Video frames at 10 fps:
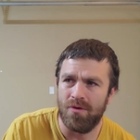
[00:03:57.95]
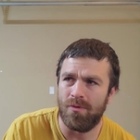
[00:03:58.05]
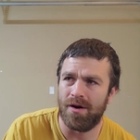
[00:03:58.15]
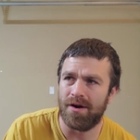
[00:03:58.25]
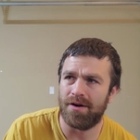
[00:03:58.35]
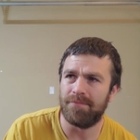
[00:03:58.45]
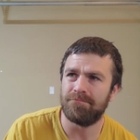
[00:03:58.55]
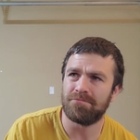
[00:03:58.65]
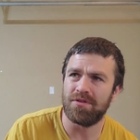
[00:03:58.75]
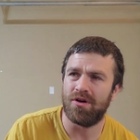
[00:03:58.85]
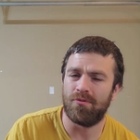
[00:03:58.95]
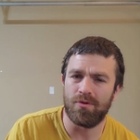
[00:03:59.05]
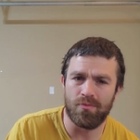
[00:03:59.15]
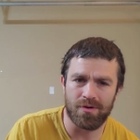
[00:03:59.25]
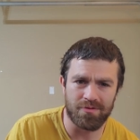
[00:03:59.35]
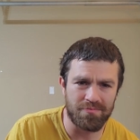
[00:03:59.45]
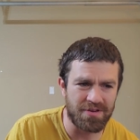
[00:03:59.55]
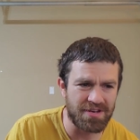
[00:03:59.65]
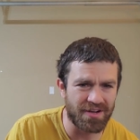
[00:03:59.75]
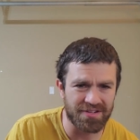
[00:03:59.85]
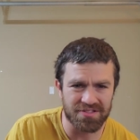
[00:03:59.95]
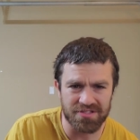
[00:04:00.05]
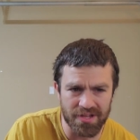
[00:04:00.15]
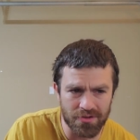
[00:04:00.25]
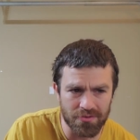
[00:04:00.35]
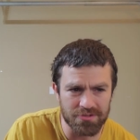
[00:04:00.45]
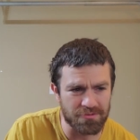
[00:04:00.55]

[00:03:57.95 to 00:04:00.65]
where we want them to be done in singles